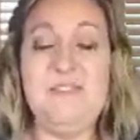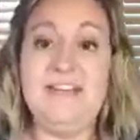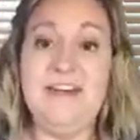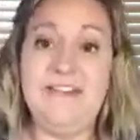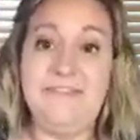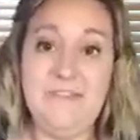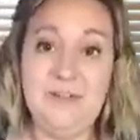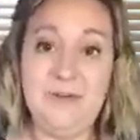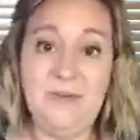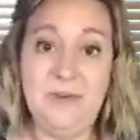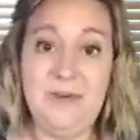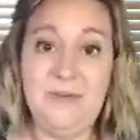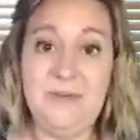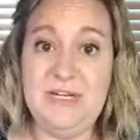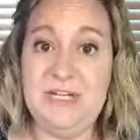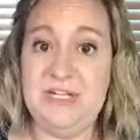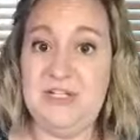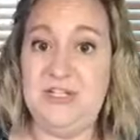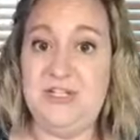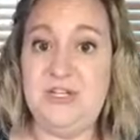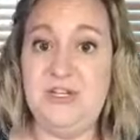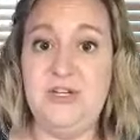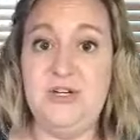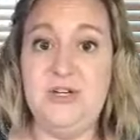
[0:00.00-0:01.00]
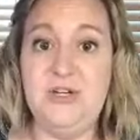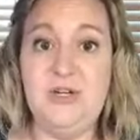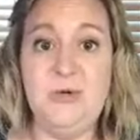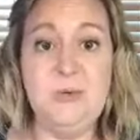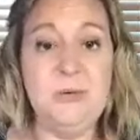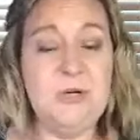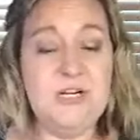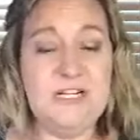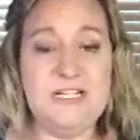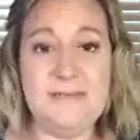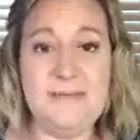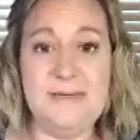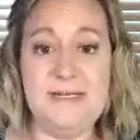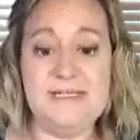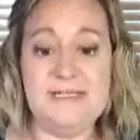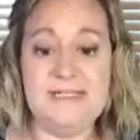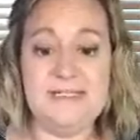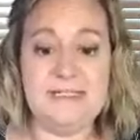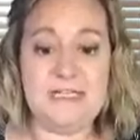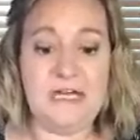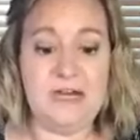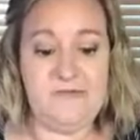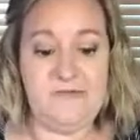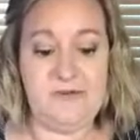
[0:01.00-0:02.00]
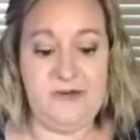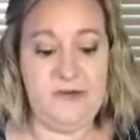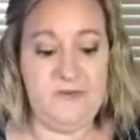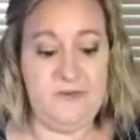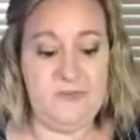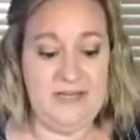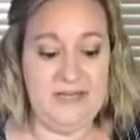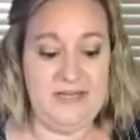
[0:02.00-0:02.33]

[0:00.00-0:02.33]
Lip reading: definitely want to make sure your workspace is covered